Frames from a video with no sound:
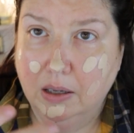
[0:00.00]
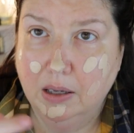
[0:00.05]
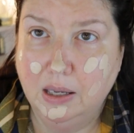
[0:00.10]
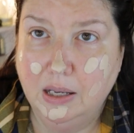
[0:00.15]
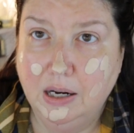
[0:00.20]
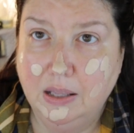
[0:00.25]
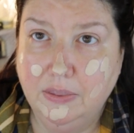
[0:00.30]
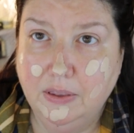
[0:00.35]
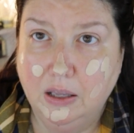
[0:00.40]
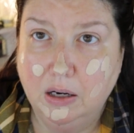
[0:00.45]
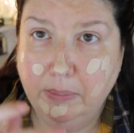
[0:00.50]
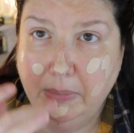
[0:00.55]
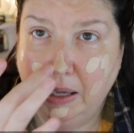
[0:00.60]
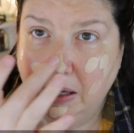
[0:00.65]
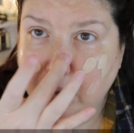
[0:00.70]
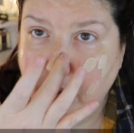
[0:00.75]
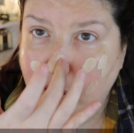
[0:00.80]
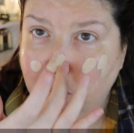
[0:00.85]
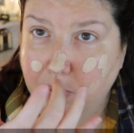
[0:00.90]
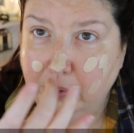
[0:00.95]
And I thought
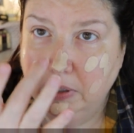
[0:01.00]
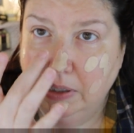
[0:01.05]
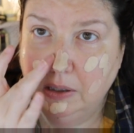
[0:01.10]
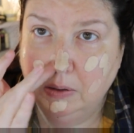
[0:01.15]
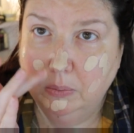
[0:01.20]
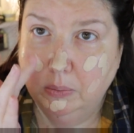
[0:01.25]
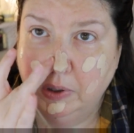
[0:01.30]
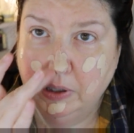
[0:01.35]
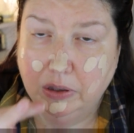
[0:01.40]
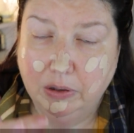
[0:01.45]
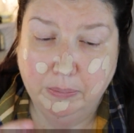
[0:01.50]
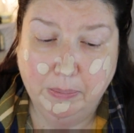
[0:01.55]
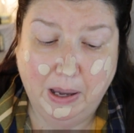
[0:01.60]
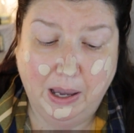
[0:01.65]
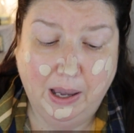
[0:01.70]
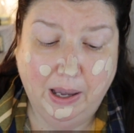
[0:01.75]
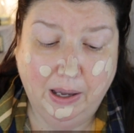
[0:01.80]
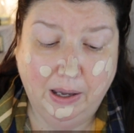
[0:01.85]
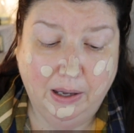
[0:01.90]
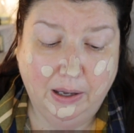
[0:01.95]
about going in with
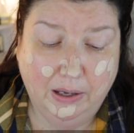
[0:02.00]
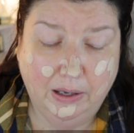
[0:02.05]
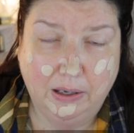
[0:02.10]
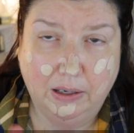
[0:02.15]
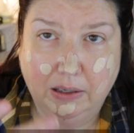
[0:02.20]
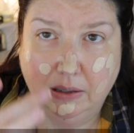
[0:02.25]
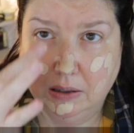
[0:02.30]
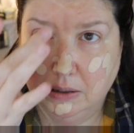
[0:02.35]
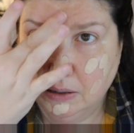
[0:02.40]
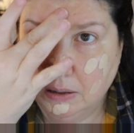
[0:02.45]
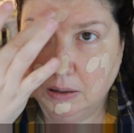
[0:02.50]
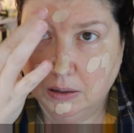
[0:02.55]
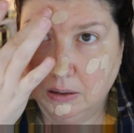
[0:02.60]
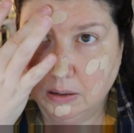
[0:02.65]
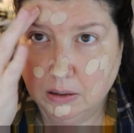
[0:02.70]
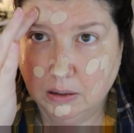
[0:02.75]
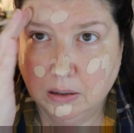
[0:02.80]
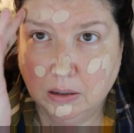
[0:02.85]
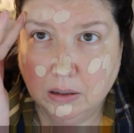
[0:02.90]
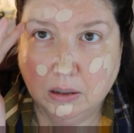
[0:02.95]
my
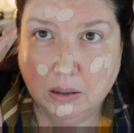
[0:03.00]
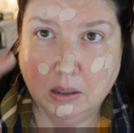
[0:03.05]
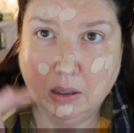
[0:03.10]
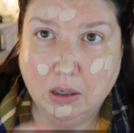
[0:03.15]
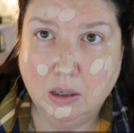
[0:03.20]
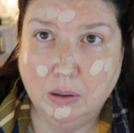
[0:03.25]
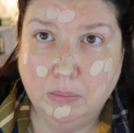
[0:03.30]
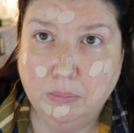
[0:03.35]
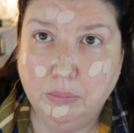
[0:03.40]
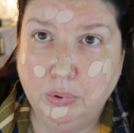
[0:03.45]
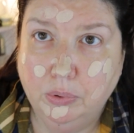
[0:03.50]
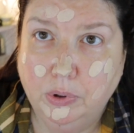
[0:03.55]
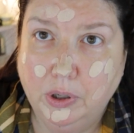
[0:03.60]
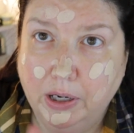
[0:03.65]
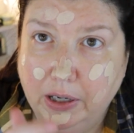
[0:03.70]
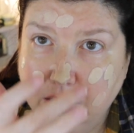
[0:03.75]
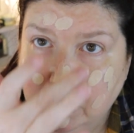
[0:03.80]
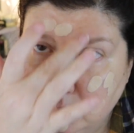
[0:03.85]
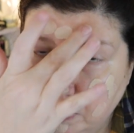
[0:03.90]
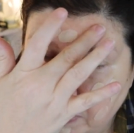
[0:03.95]

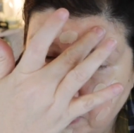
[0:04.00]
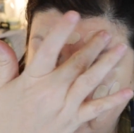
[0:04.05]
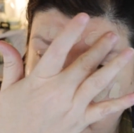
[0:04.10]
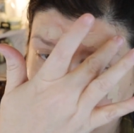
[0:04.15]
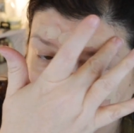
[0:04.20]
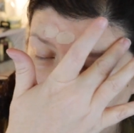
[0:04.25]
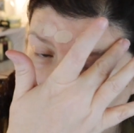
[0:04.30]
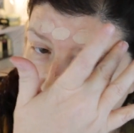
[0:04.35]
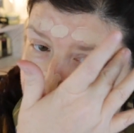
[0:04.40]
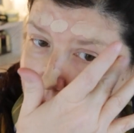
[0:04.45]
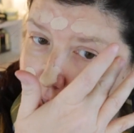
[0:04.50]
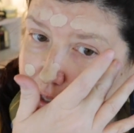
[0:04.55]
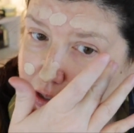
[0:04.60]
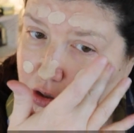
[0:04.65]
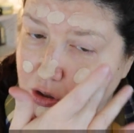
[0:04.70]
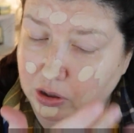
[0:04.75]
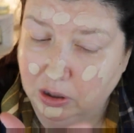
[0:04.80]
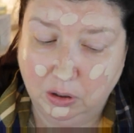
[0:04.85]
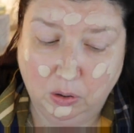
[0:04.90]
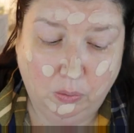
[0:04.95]
brush, but I think I'm
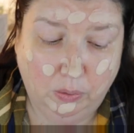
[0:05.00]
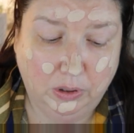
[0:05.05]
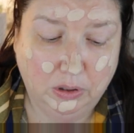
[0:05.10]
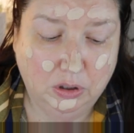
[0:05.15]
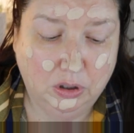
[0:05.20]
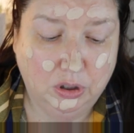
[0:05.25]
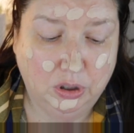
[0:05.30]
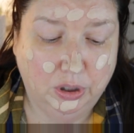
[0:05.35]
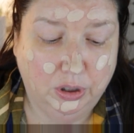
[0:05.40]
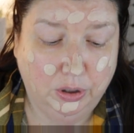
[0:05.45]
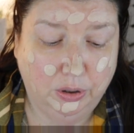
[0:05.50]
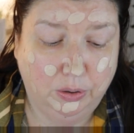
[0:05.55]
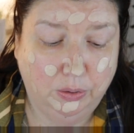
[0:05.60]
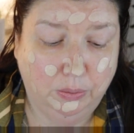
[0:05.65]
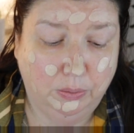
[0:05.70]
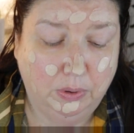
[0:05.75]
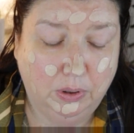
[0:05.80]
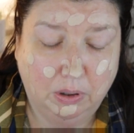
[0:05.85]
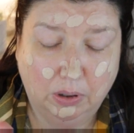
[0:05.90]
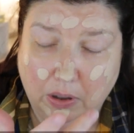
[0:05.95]
actually going
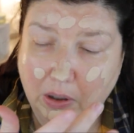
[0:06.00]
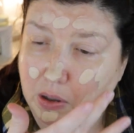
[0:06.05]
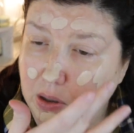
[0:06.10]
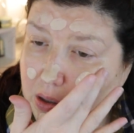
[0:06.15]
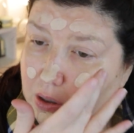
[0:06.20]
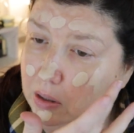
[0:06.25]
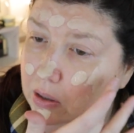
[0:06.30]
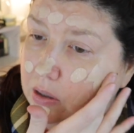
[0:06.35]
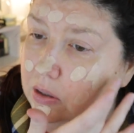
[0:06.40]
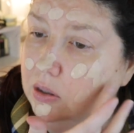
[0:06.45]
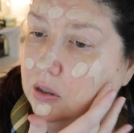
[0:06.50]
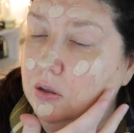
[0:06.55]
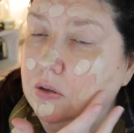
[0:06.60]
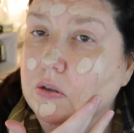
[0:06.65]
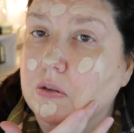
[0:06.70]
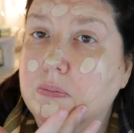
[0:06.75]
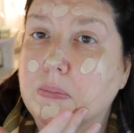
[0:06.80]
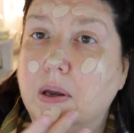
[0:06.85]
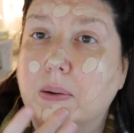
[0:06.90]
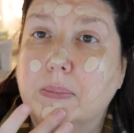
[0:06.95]
to
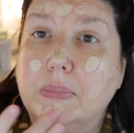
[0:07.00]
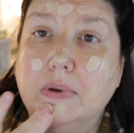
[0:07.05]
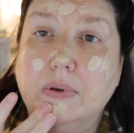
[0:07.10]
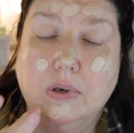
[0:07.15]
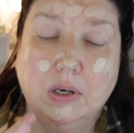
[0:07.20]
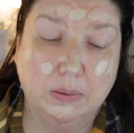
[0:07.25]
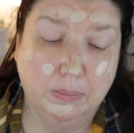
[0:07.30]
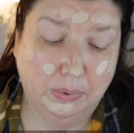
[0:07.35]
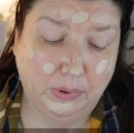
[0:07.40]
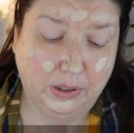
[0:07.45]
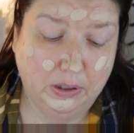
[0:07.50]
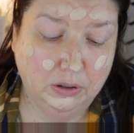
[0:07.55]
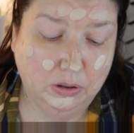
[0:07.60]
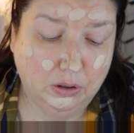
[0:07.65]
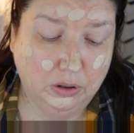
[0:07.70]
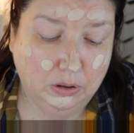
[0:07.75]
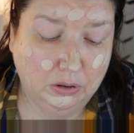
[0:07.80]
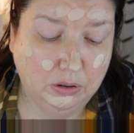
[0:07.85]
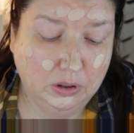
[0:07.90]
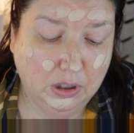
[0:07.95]
use my beauty
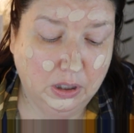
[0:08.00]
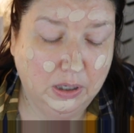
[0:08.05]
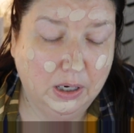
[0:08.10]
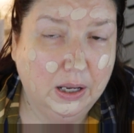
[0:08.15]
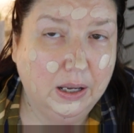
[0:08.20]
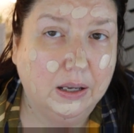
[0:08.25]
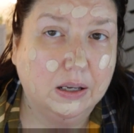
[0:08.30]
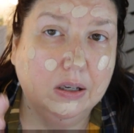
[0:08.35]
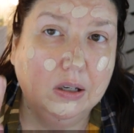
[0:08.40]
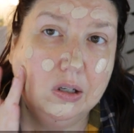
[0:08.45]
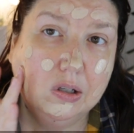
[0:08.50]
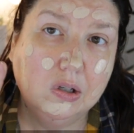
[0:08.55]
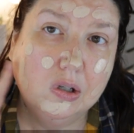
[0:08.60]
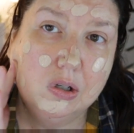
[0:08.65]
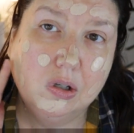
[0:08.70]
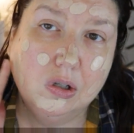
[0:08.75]
blender today.